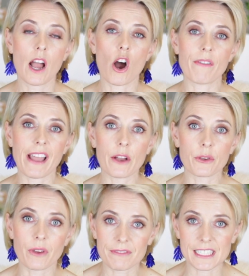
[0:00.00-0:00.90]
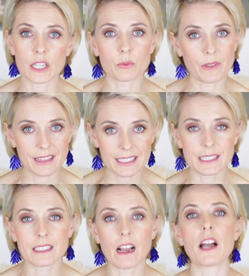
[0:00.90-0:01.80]
of how you have dealt with
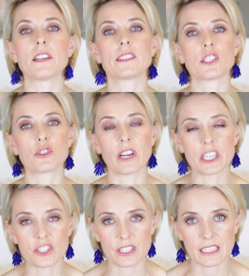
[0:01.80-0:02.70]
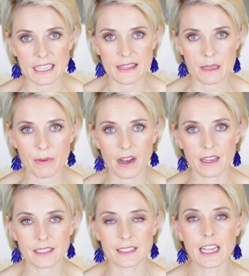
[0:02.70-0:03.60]
this kind of situation in the
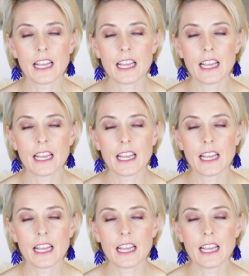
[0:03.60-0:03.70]
past.